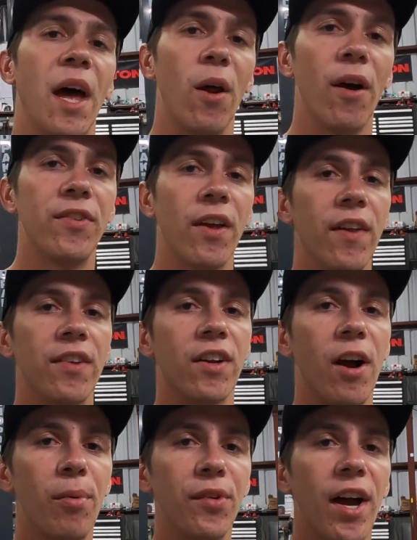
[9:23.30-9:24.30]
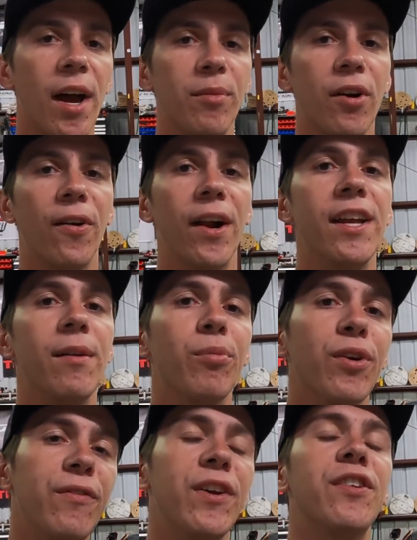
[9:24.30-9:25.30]
I know I've said this a couple times already in
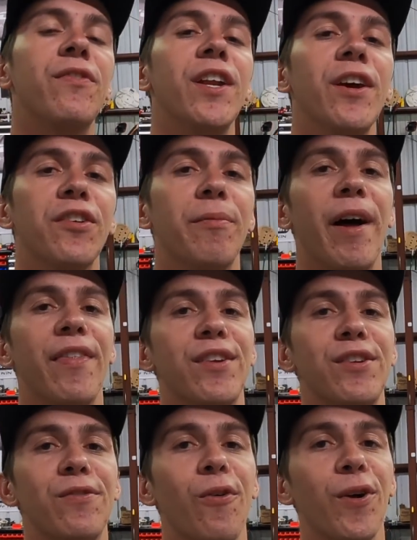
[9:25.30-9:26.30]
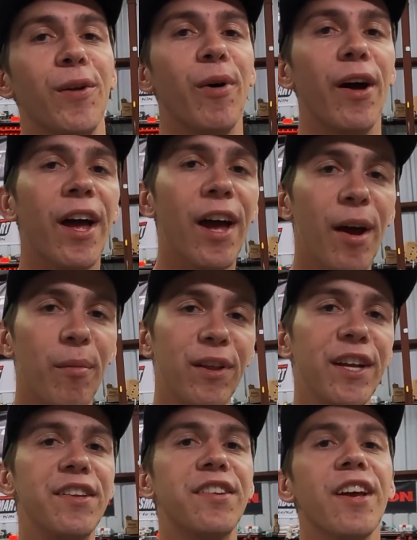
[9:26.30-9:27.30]
previous videos about the 240, but
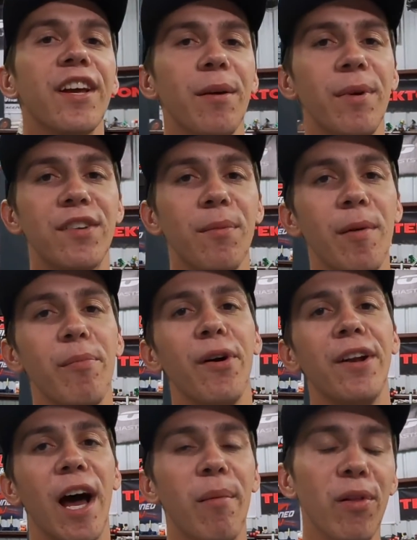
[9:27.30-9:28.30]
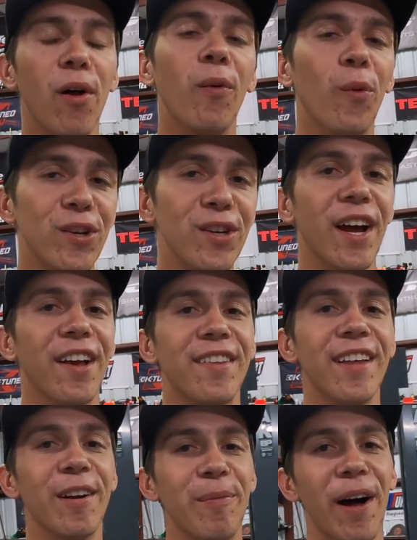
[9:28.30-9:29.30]
please give me some input down below on what you guys
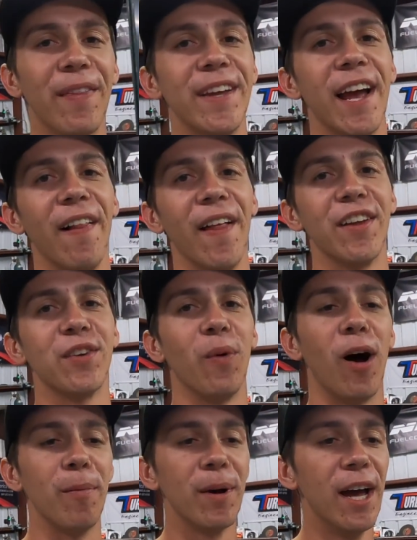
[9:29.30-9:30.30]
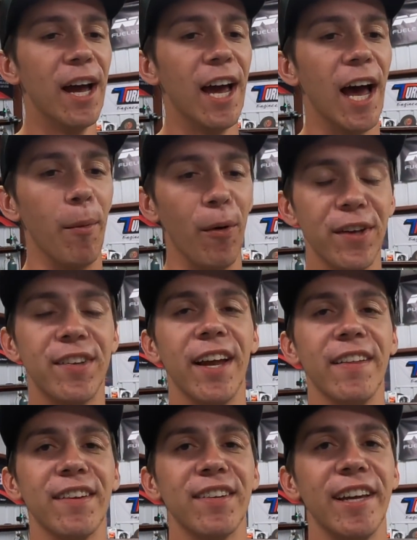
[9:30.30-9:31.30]
think about the LS swap. I'm only
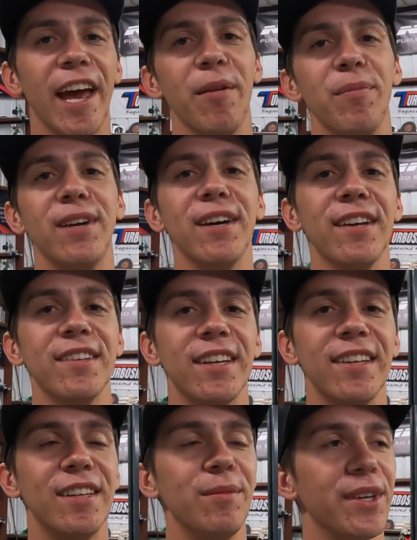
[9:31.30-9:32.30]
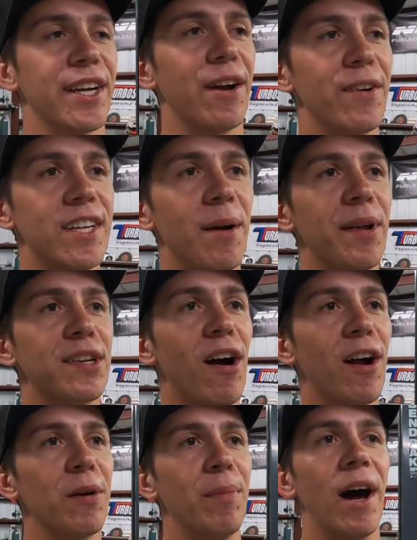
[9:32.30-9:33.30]
saying this again because it seems like every time I
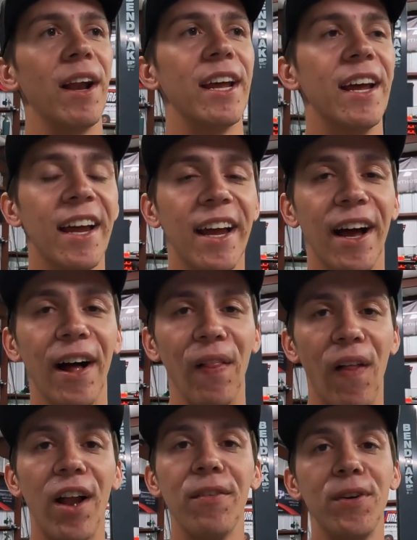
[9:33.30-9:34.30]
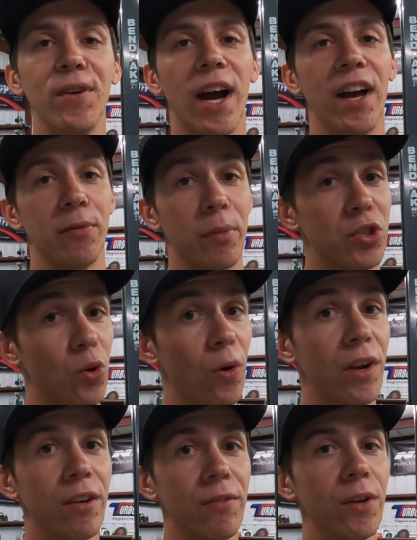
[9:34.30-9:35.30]
talk about it, a lot of you guys, a
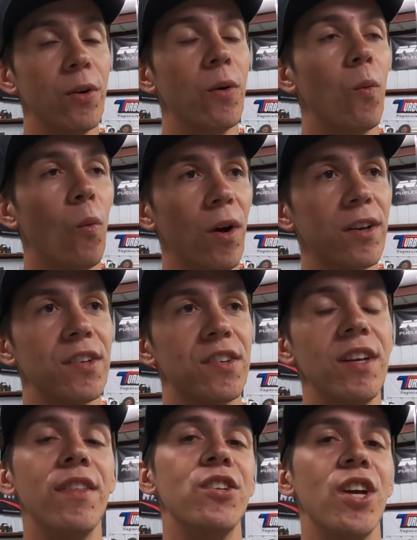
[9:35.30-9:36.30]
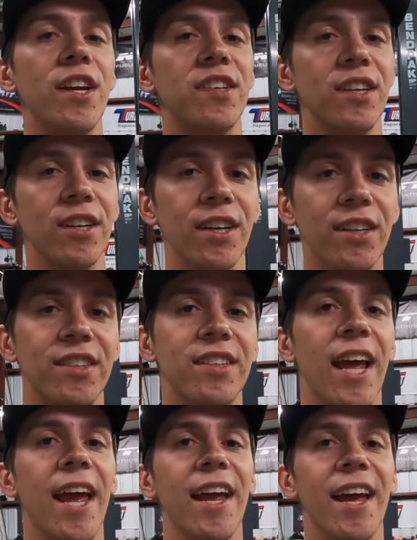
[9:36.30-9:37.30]
majority of you, want to see the J series
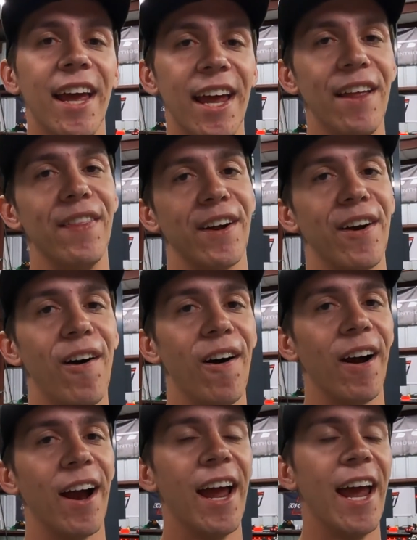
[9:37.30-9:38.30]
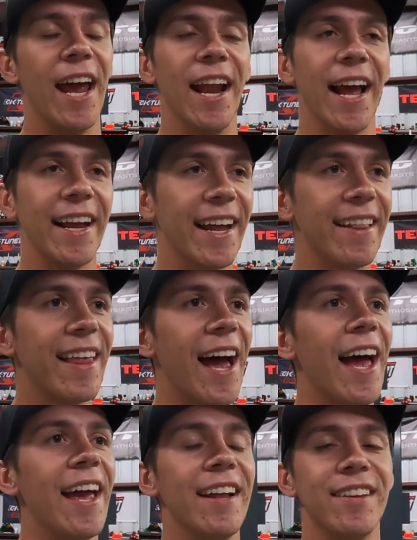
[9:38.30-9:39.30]
stay in the car. And I get
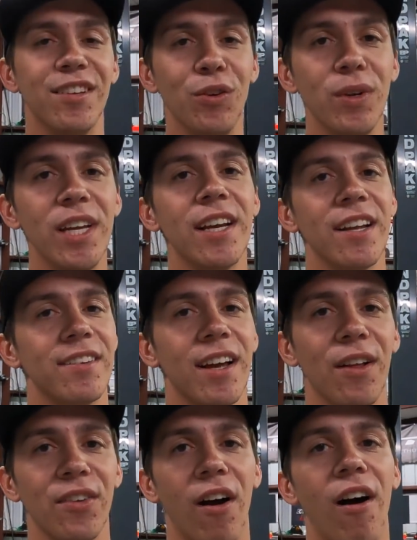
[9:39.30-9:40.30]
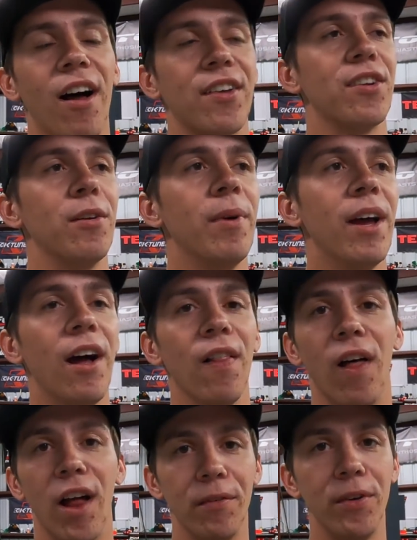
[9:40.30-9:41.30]
that, it's unique, it sounds awesome. A
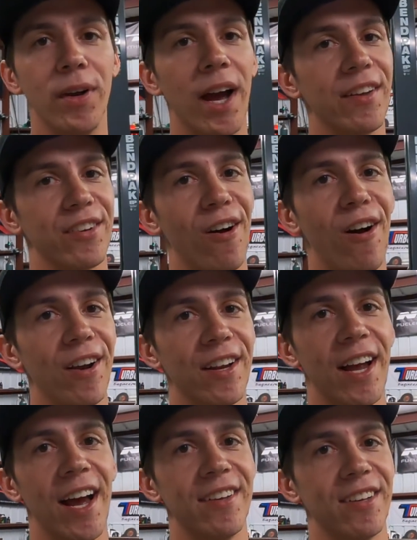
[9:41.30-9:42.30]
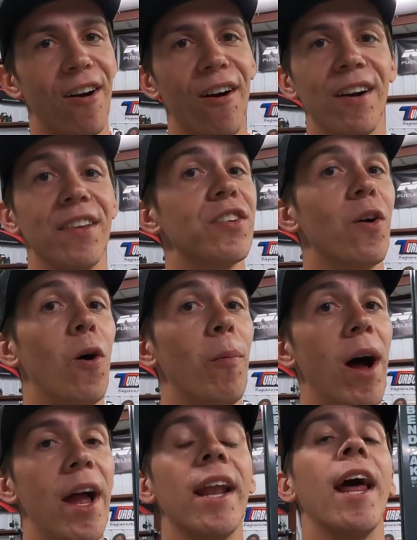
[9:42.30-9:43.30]
lot of you guys are Honda guys at heart, and so am
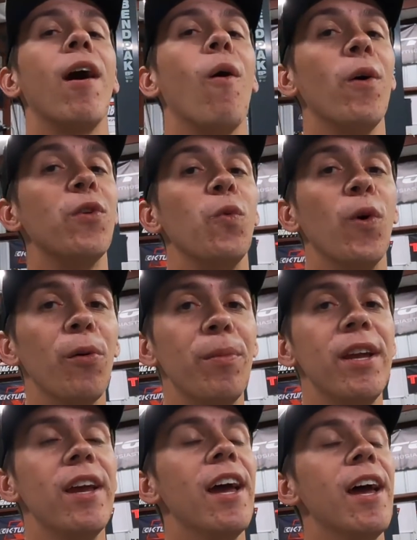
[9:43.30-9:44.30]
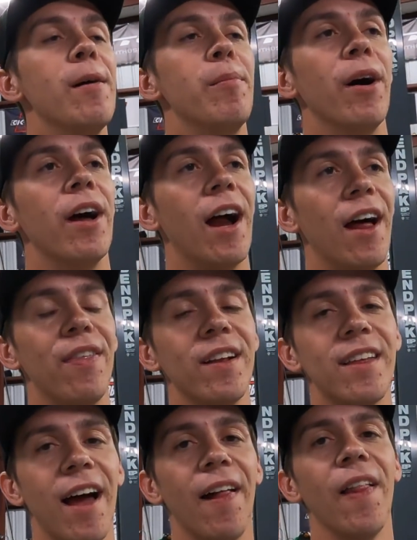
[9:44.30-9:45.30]
I, and I always will be. But I think
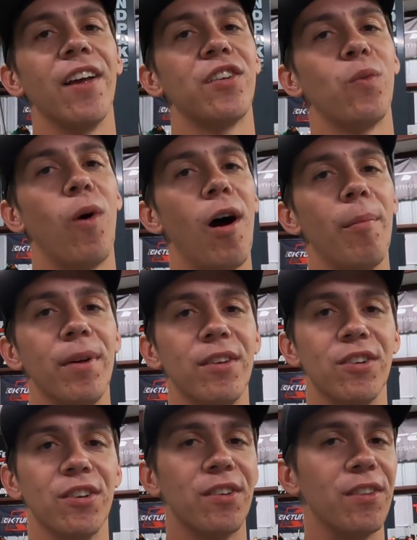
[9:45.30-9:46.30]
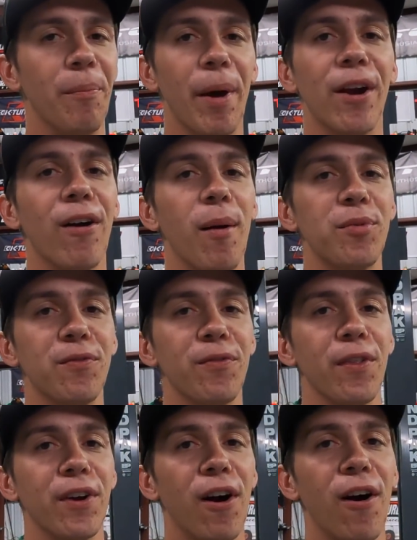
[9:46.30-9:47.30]
the LS swap is just the better option for
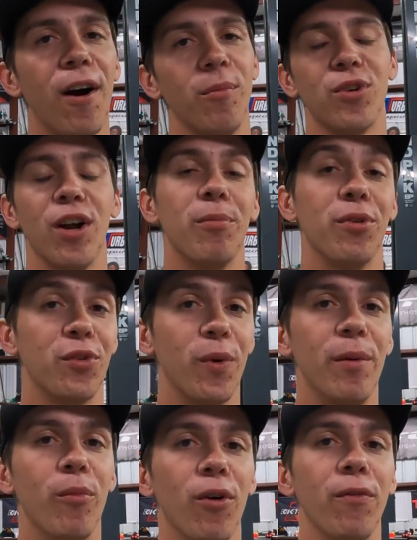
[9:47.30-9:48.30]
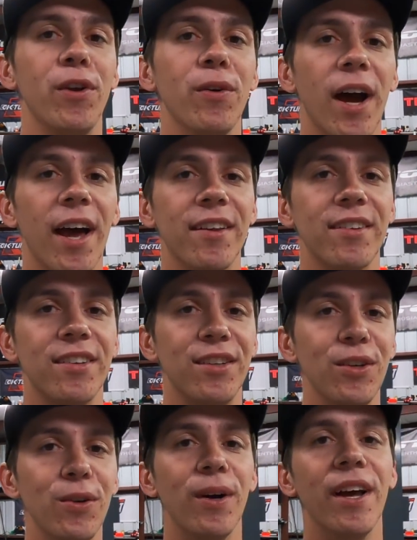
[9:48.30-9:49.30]
the car. I'm trying to persuade more of you guys
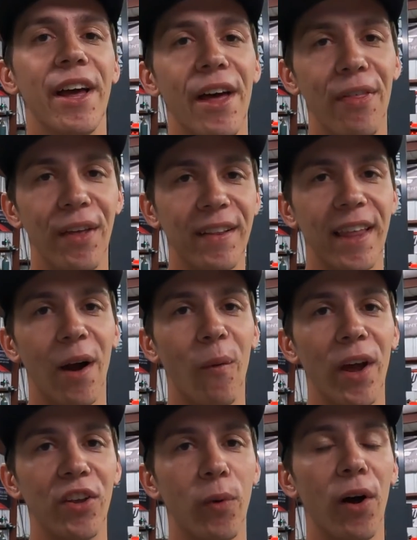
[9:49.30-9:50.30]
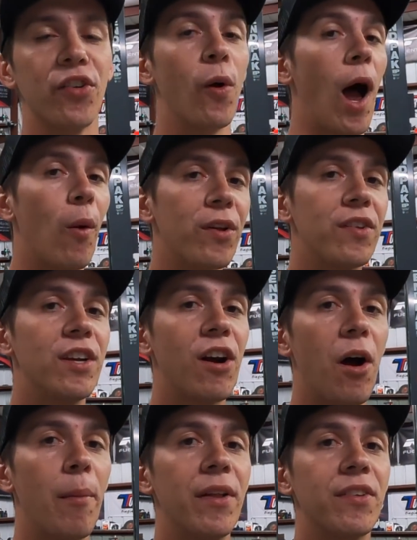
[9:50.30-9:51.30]
to think that way as well. So I want to see
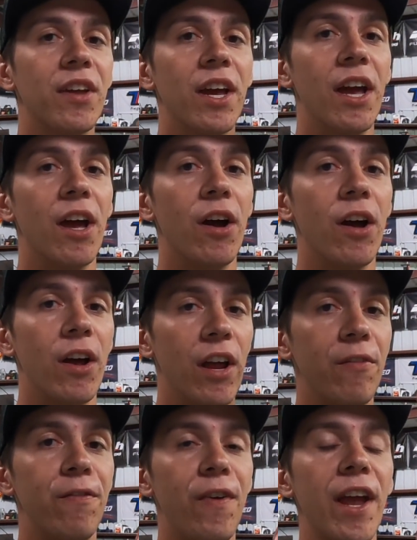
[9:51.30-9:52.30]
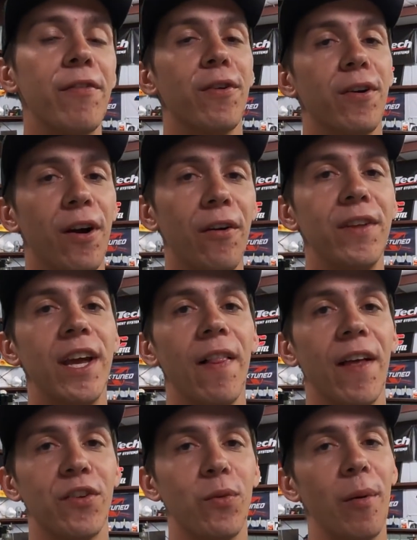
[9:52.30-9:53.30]
comments in favor of the
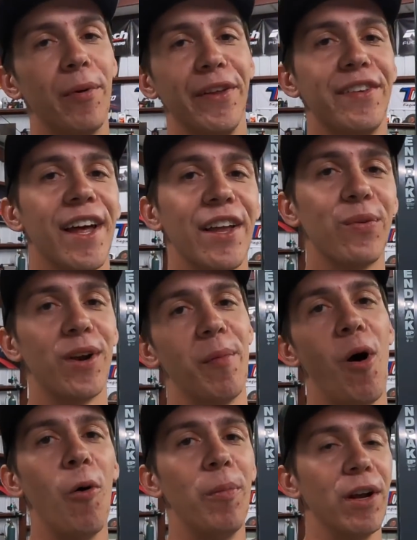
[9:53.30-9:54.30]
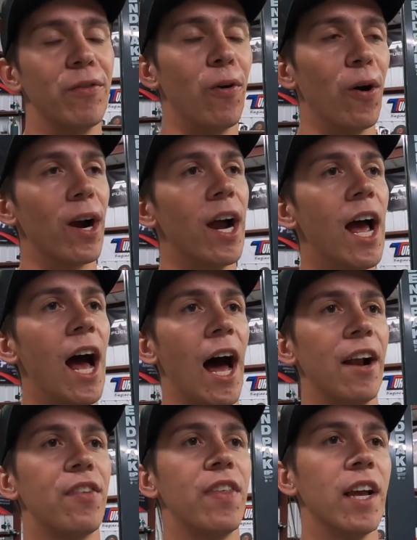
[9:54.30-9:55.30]
LS swap. At least that's what I'm hoping for. I
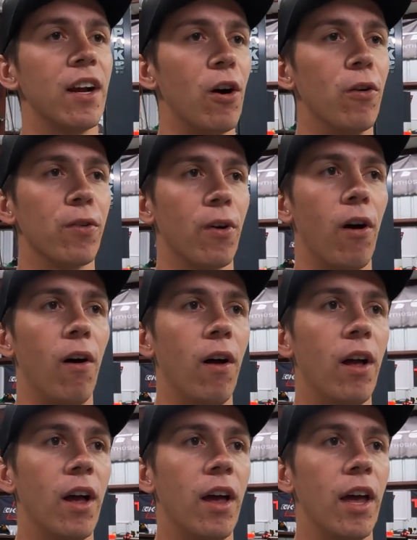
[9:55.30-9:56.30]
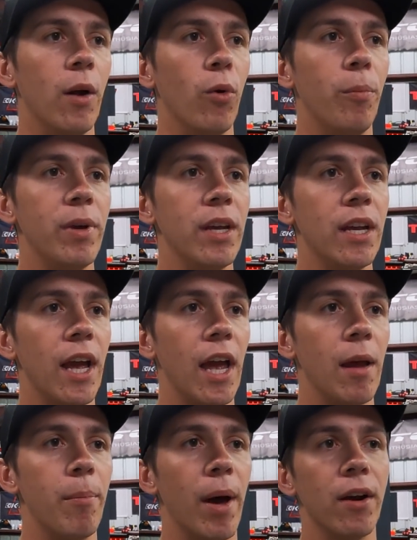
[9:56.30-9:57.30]
just think overall, it will be
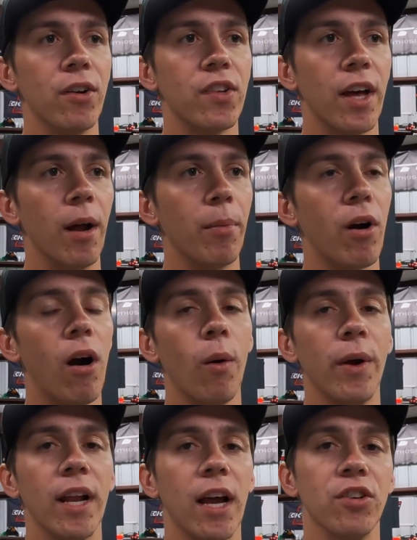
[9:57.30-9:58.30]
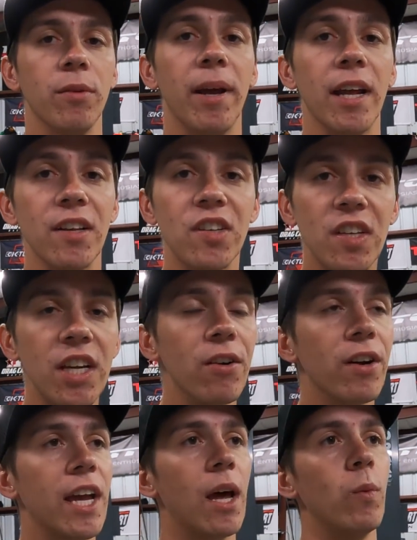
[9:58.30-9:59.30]
a better setup car. We can actually make it steer
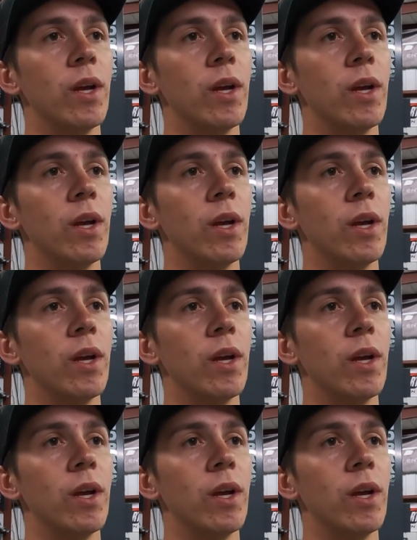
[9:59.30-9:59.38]
again.